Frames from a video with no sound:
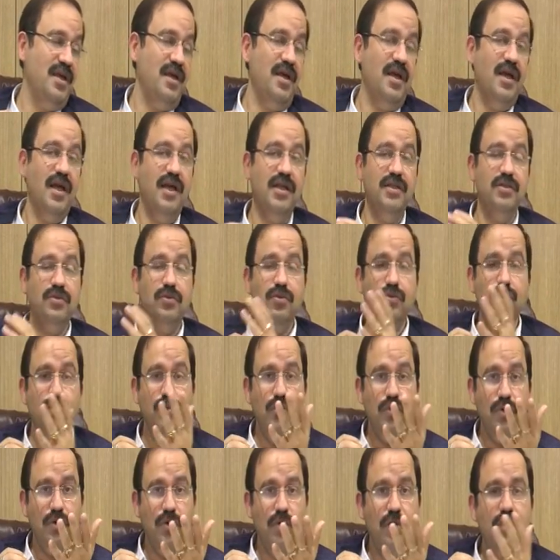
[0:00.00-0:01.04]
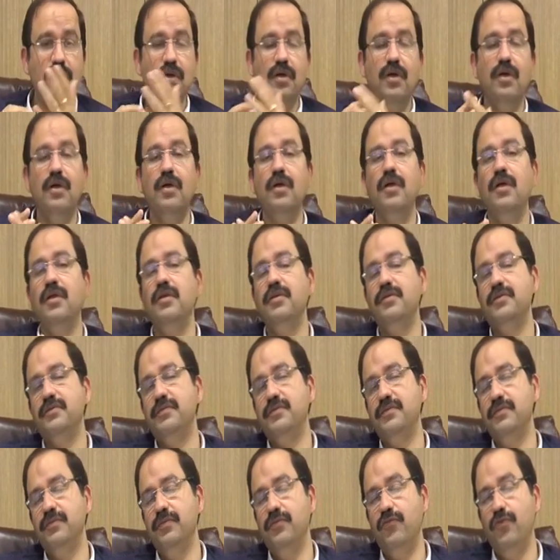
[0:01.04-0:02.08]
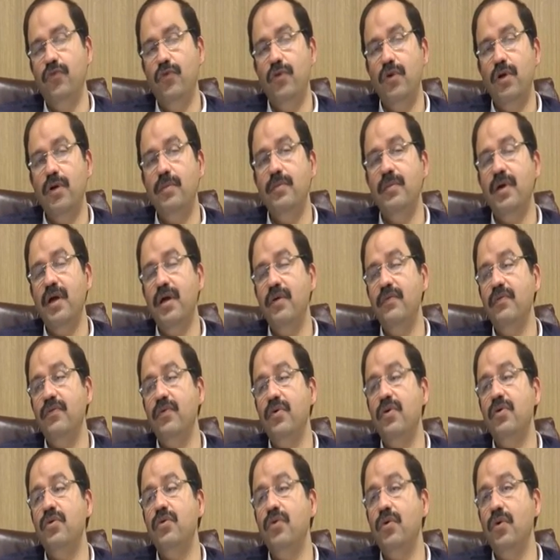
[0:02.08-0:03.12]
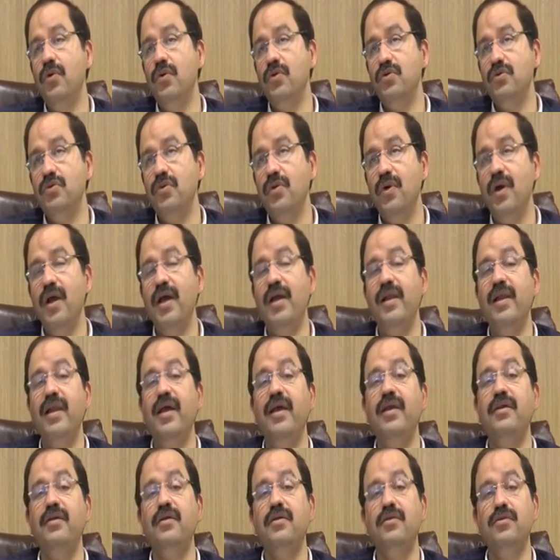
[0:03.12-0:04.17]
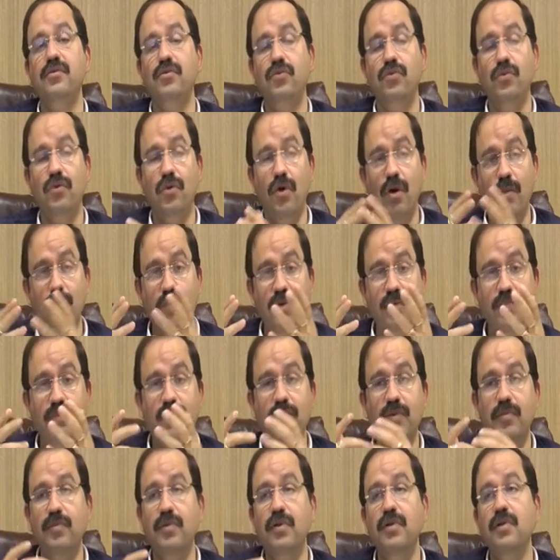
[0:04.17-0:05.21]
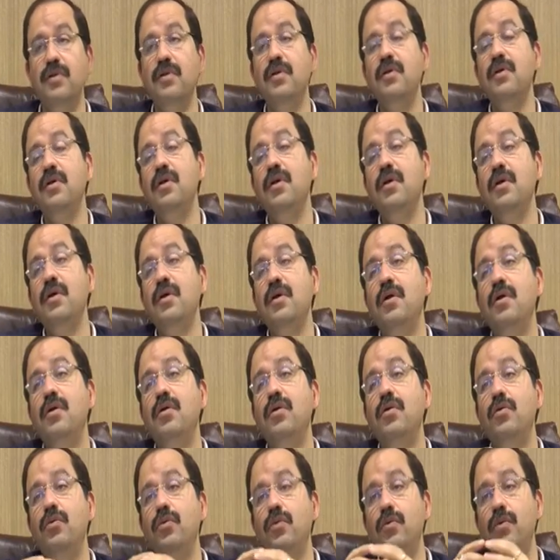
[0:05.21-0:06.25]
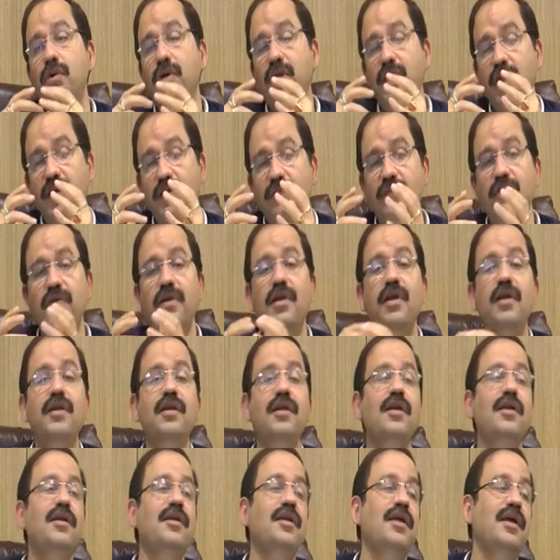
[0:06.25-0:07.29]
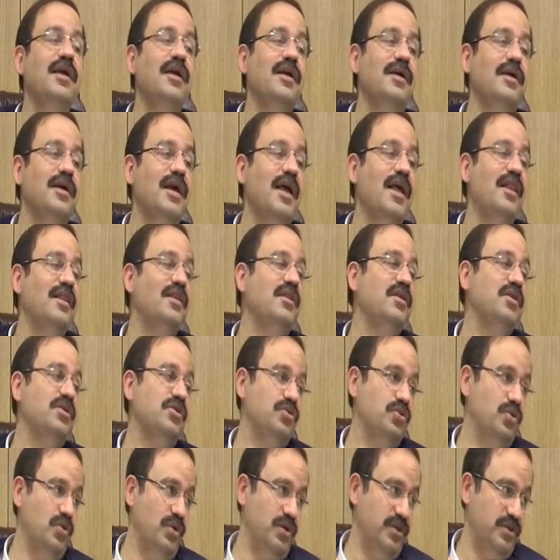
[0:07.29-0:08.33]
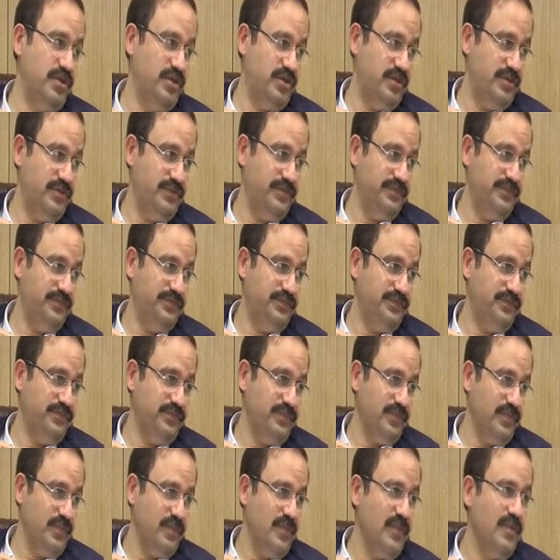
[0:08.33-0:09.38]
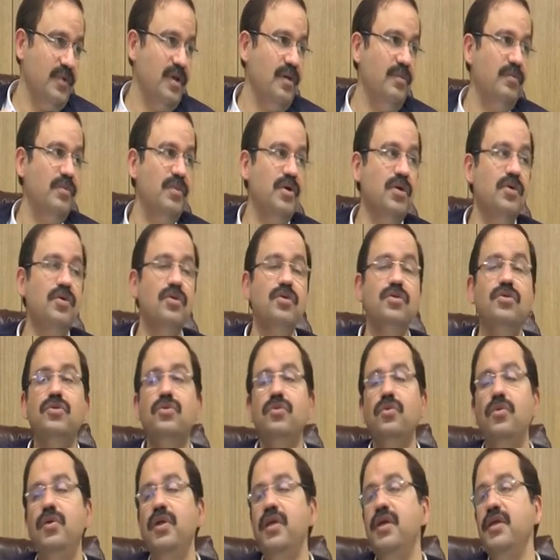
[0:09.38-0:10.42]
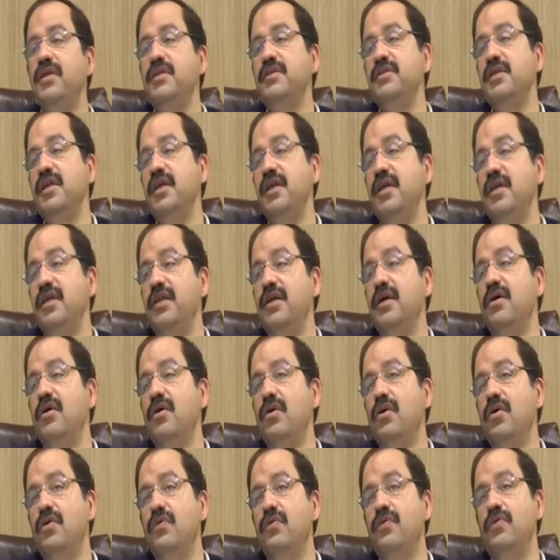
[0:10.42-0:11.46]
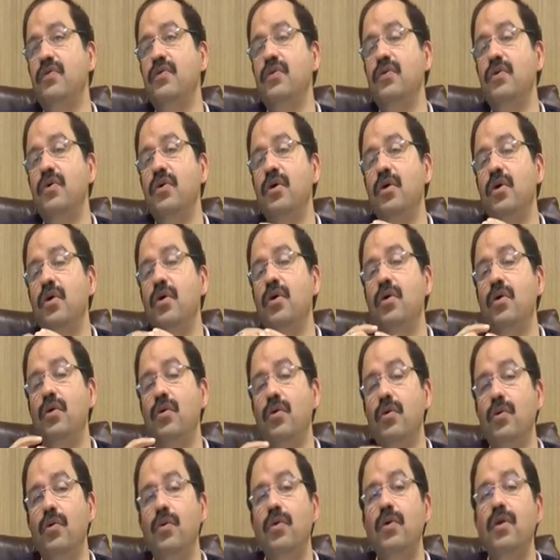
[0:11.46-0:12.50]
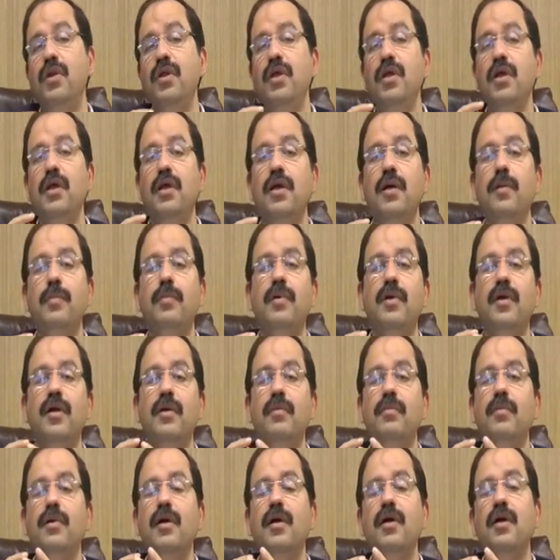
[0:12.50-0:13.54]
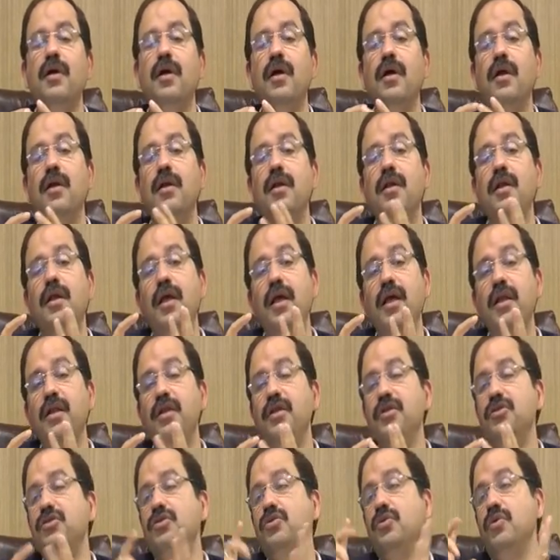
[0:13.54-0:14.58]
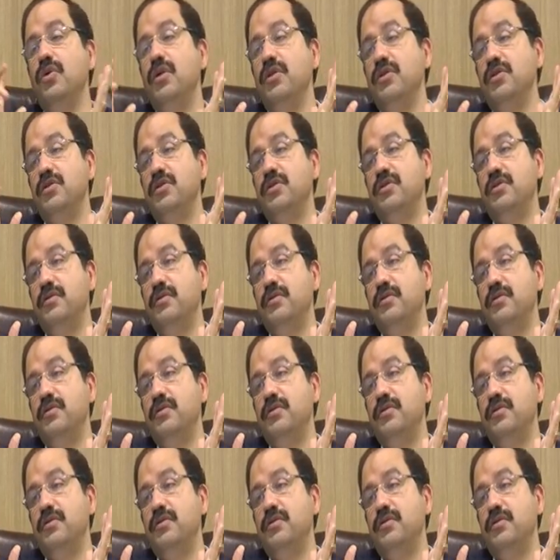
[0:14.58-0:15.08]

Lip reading: And through your forum, I want to also highlight to common people to definitely take health insurance, because today is the era of roti, kapda, makan and insurance.